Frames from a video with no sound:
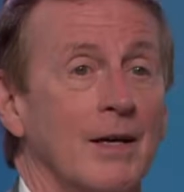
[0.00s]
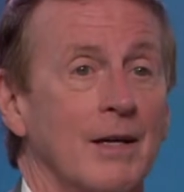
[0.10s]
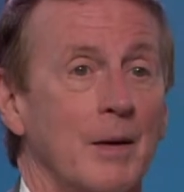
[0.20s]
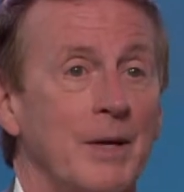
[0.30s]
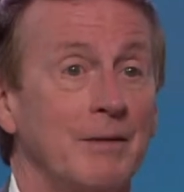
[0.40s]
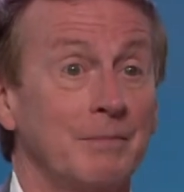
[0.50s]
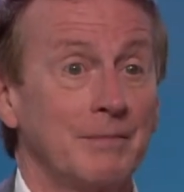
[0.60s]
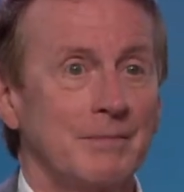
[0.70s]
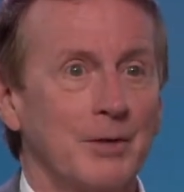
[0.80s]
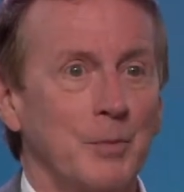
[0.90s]
How many
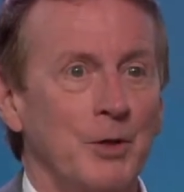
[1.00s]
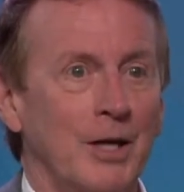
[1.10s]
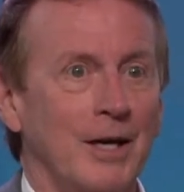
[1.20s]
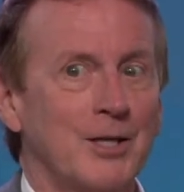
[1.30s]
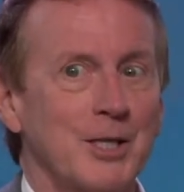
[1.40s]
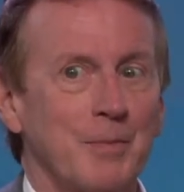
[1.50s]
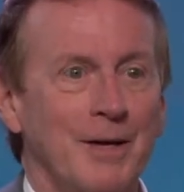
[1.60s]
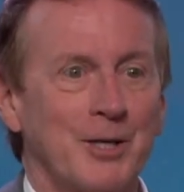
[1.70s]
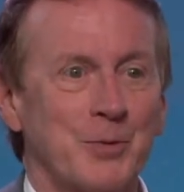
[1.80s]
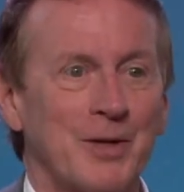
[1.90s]
communications
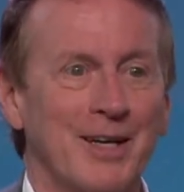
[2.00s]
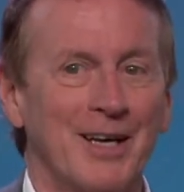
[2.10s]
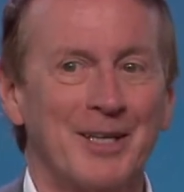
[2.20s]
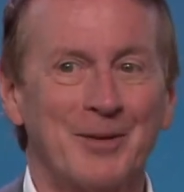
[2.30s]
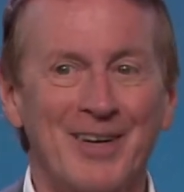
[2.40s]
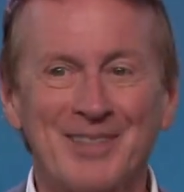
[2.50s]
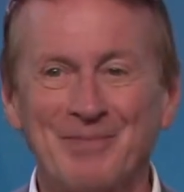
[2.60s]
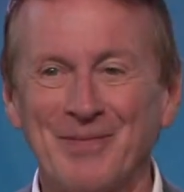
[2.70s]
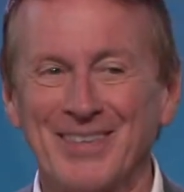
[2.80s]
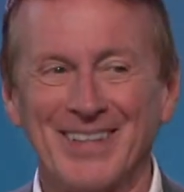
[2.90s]
majors we got here, right?
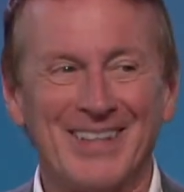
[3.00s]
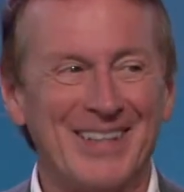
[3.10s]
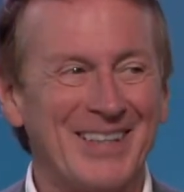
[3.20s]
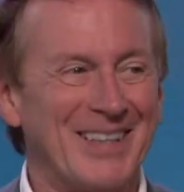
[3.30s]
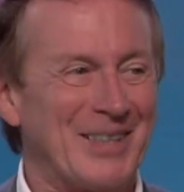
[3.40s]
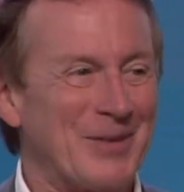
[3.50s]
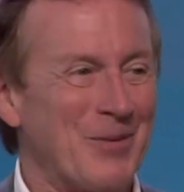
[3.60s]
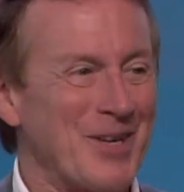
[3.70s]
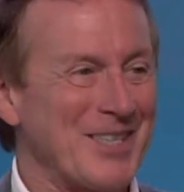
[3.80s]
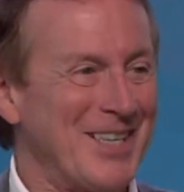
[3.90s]

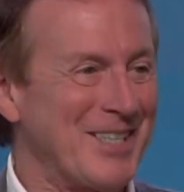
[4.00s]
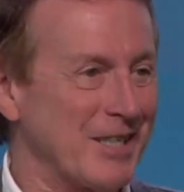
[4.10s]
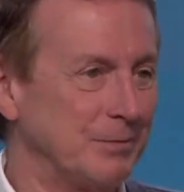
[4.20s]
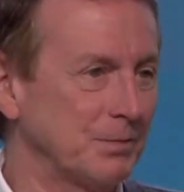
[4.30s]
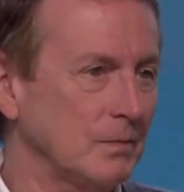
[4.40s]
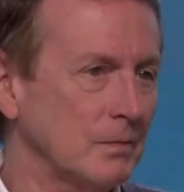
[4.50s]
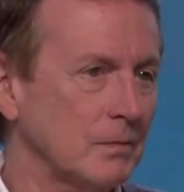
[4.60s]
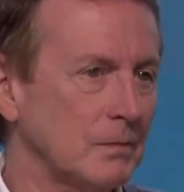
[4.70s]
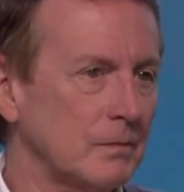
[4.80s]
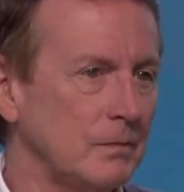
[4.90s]
Wasn't easy.
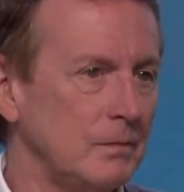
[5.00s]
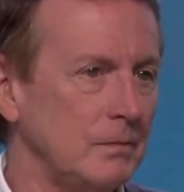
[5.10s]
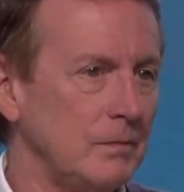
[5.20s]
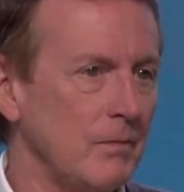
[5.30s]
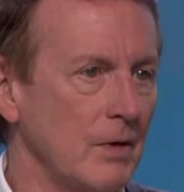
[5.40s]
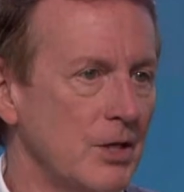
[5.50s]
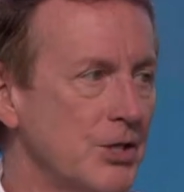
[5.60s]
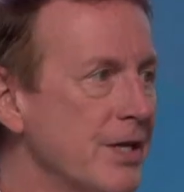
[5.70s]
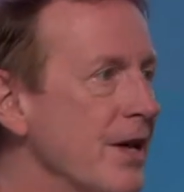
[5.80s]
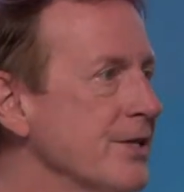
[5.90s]
She
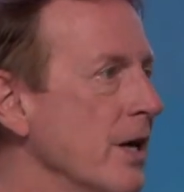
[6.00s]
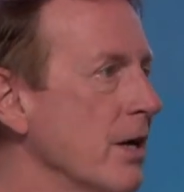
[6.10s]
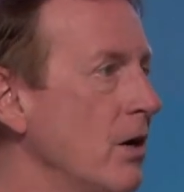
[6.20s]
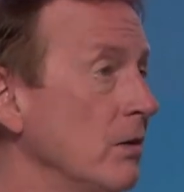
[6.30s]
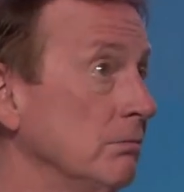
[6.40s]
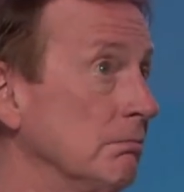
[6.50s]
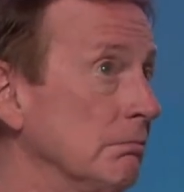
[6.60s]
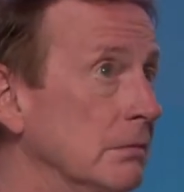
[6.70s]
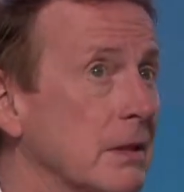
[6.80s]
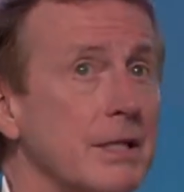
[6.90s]
said, that's not all.
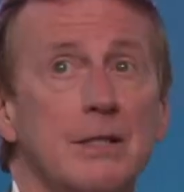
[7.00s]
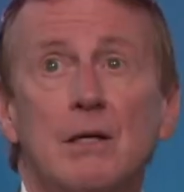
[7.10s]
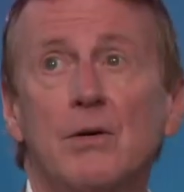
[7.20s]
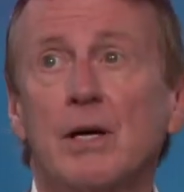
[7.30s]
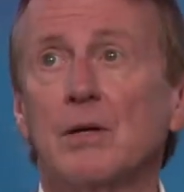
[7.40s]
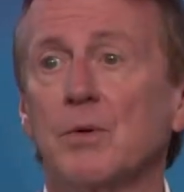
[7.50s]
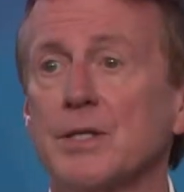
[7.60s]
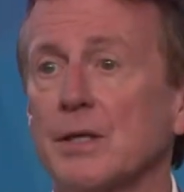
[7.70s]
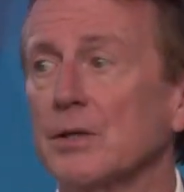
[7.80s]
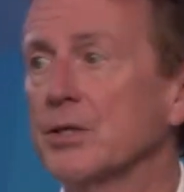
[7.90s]
And I said, okay,
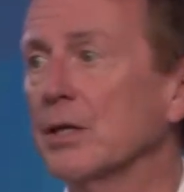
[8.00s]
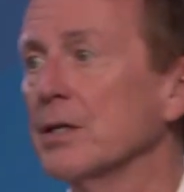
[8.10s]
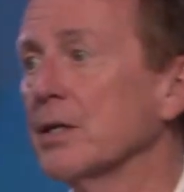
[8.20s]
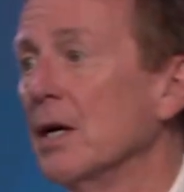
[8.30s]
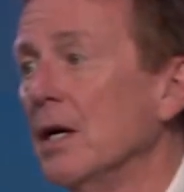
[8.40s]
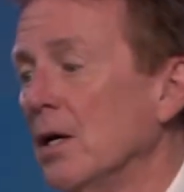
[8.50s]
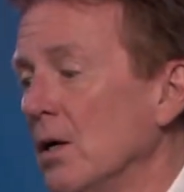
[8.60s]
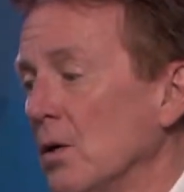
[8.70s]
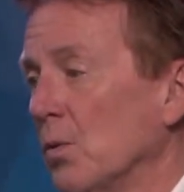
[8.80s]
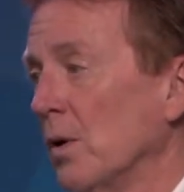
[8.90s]
what's all? She goes,
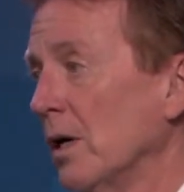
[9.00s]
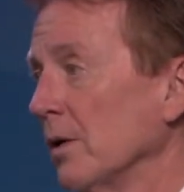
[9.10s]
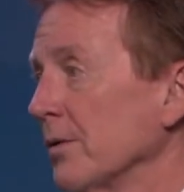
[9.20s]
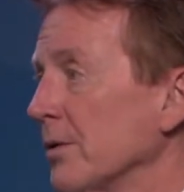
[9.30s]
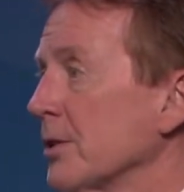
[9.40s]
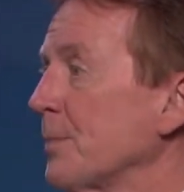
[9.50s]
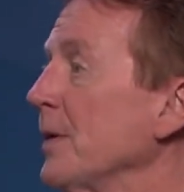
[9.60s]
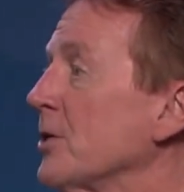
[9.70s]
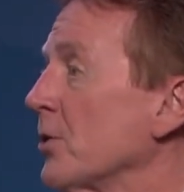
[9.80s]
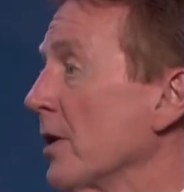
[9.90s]
well,
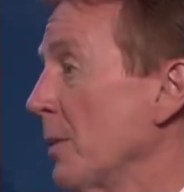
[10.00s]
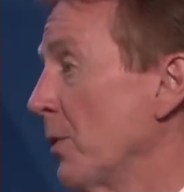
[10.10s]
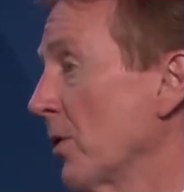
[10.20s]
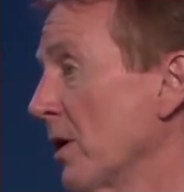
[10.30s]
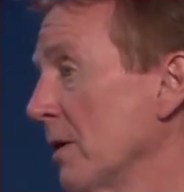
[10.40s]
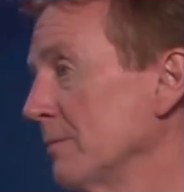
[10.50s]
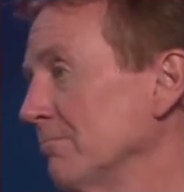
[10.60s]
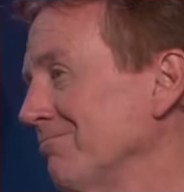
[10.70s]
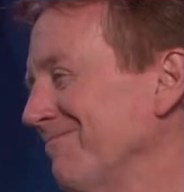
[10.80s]
Spencer and I broke up.